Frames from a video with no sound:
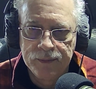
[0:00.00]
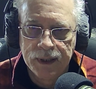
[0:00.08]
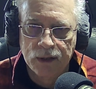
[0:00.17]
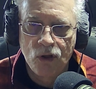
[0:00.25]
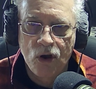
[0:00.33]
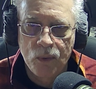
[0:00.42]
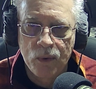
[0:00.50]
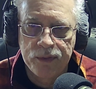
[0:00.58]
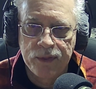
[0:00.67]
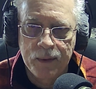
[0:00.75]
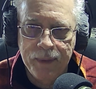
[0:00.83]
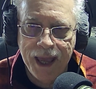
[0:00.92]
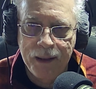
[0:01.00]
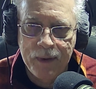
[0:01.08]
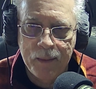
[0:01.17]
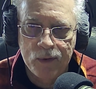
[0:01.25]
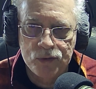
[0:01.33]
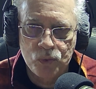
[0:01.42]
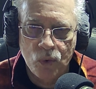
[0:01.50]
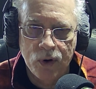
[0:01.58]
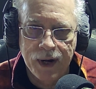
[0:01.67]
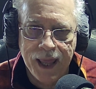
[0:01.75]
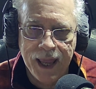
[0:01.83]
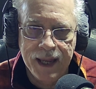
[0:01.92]
along with band members
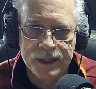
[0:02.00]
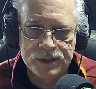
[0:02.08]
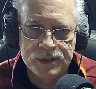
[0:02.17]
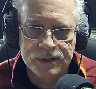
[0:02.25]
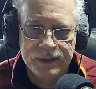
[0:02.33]
Warren Haynes,